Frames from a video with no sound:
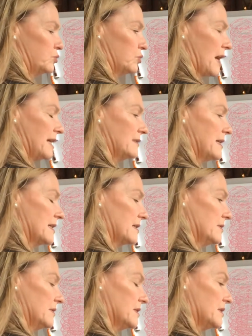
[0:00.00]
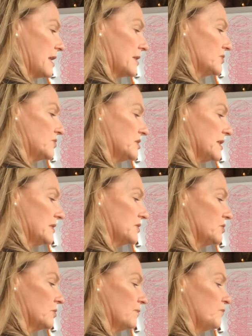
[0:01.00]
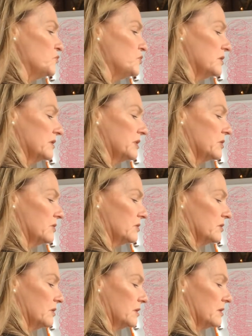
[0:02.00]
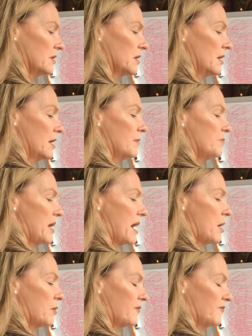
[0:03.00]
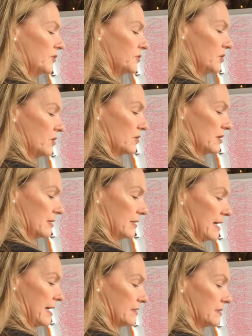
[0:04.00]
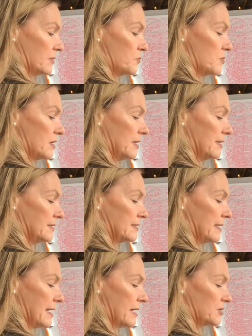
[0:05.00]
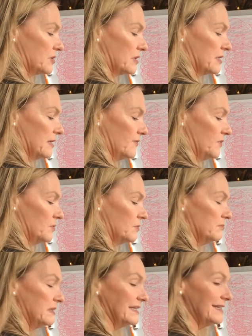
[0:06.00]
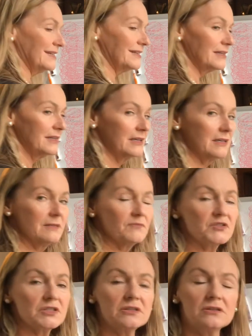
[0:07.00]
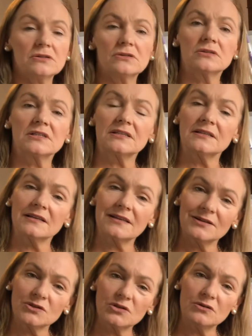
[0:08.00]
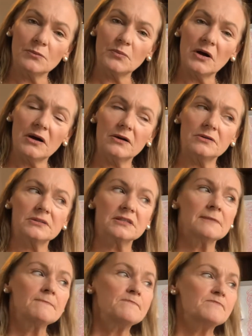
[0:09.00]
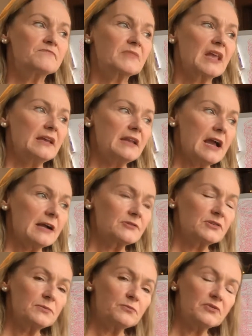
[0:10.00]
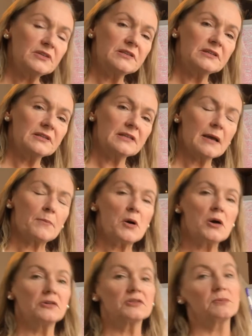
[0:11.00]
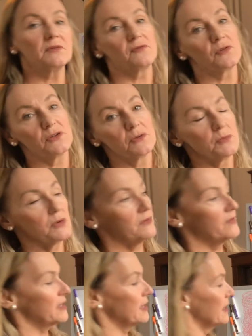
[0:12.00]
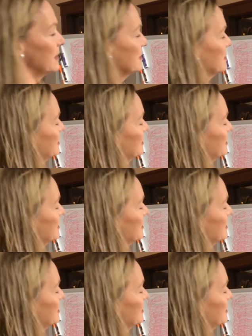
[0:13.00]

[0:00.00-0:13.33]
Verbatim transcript: I liken this exercise to a really good, powerful yoga class. The ones that actually give you a minute to sink into a pose and actually breathe into that pose before you move again.